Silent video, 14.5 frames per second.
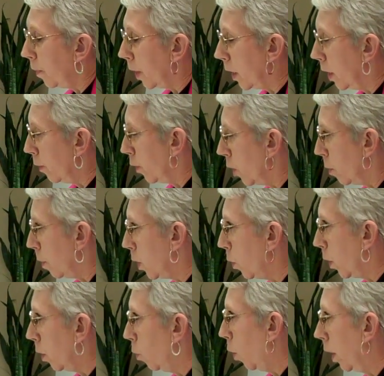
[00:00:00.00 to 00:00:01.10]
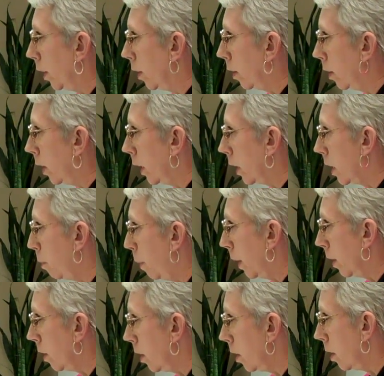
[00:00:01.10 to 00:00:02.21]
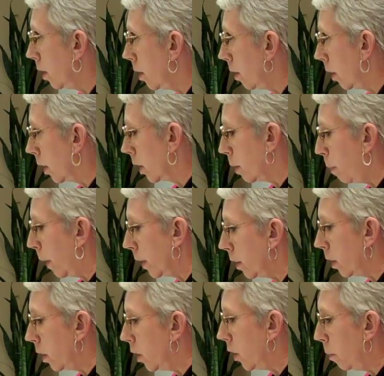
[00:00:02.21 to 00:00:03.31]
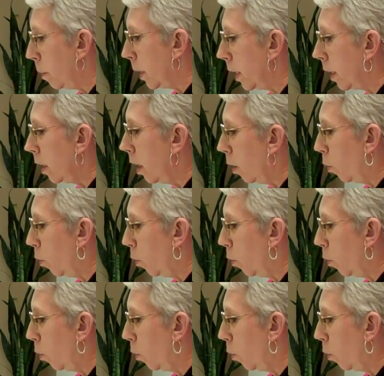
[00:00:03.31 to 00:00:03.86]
the difference between what the expenses expected to be,